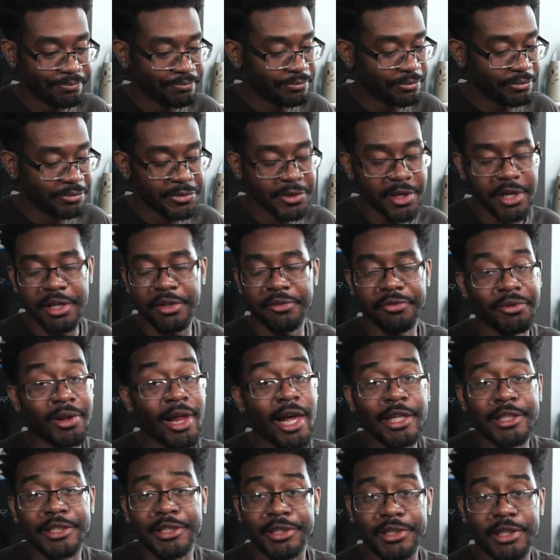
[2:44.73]
none of the
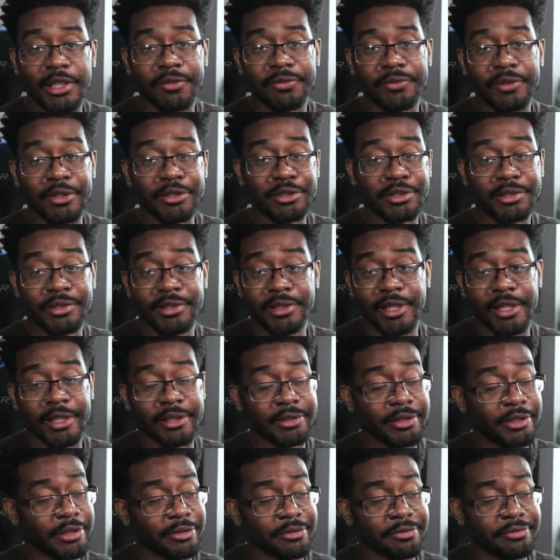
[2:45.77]
flashy stuff. They're just
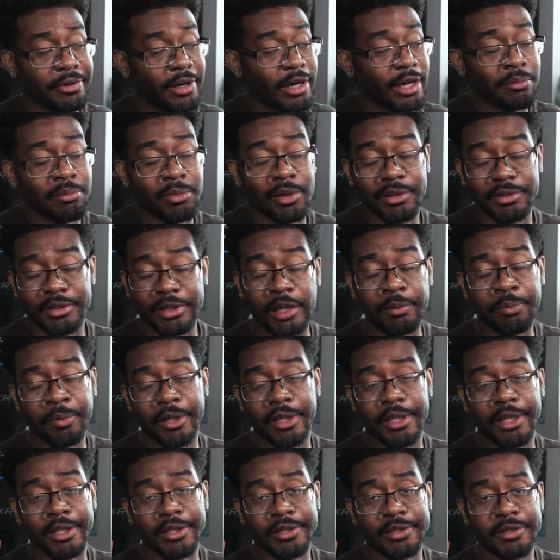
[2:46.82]
like, you know, fireballs and
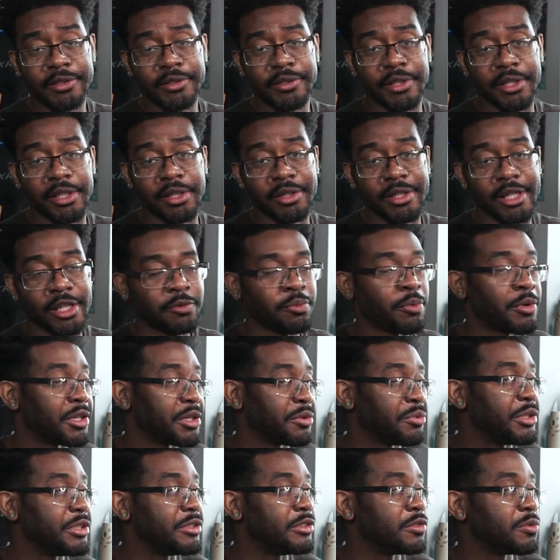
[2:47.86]
uppercuts, you know, and that's one of the
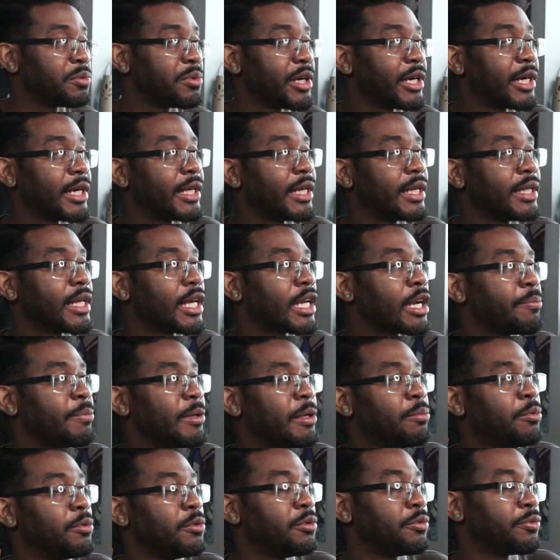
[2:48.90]
reasons why a lot of
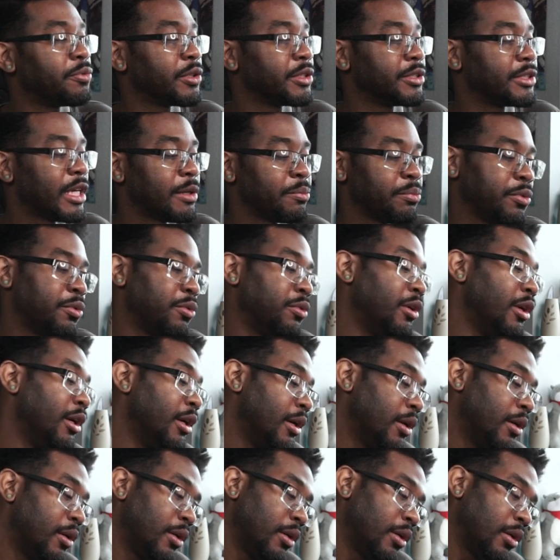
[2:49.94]
people, for example,
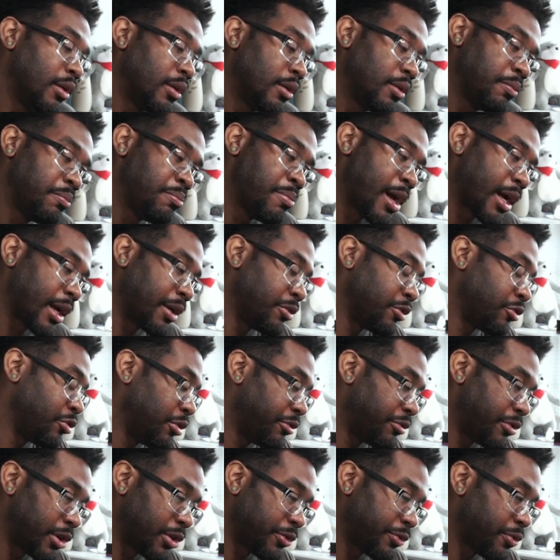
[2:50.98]
back in the Street
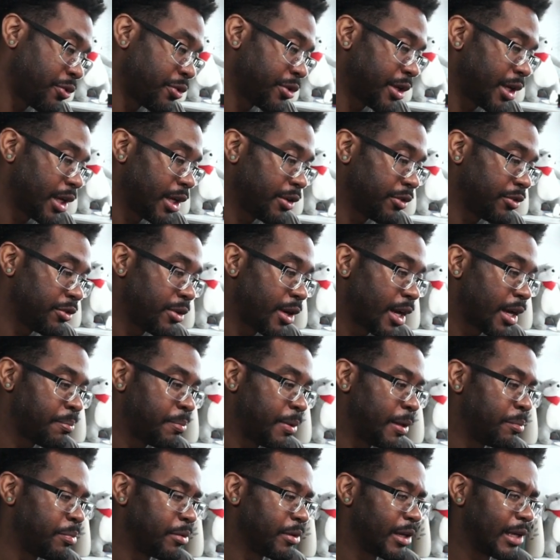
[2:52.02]
Fighter 4 days, you had
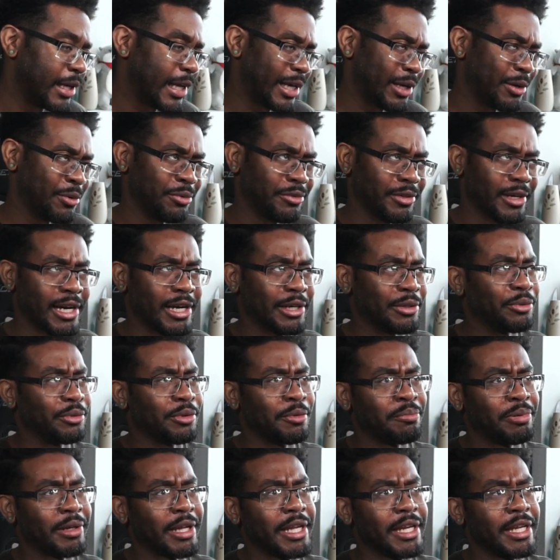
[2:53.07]
people on like Kotaku
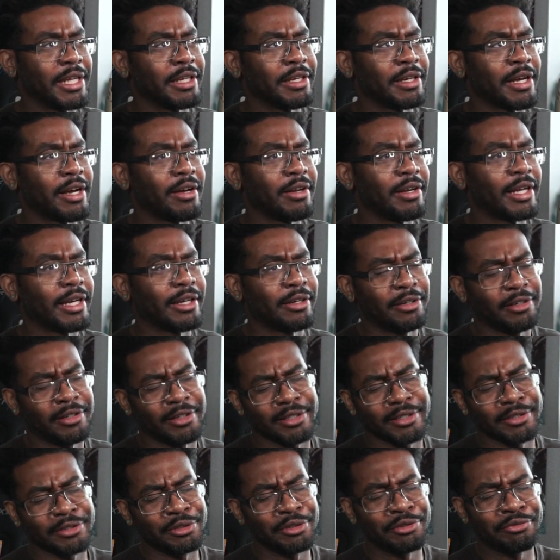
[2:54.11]
complaining of how like, oh,
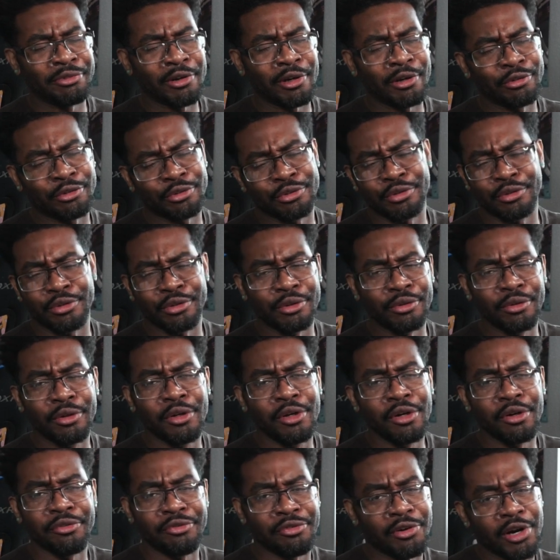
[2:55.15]
Street Fighter is just
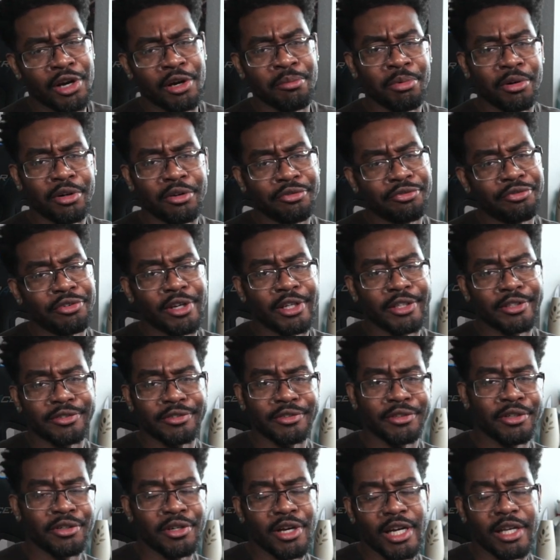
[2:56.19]
a fireball fest,
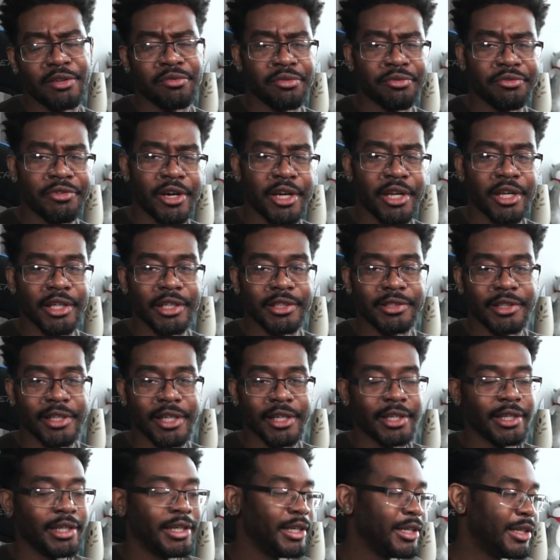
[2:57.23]
they're not even fighting. It's
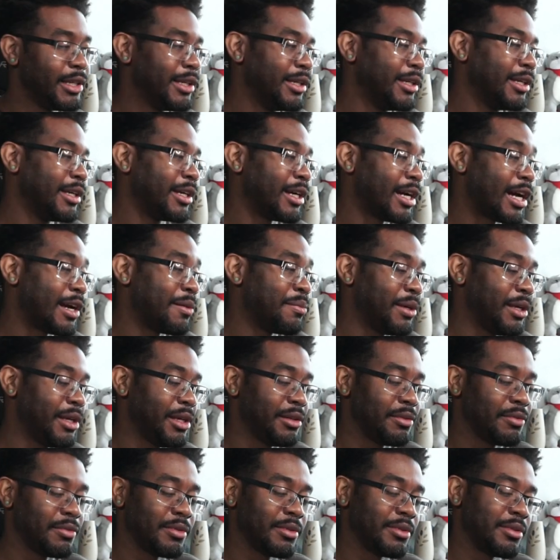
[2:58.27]
like, I
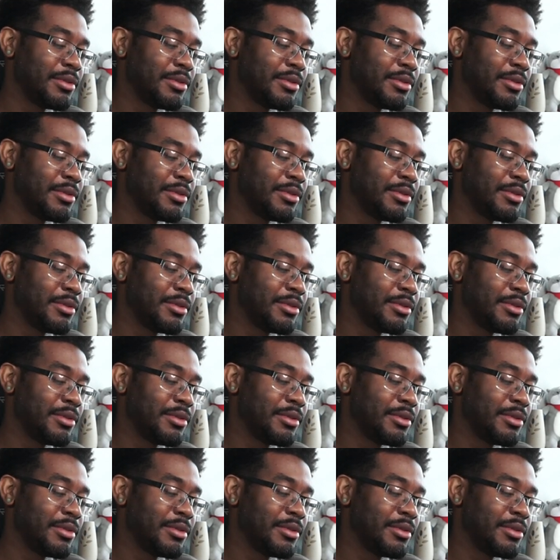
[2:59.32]
mean,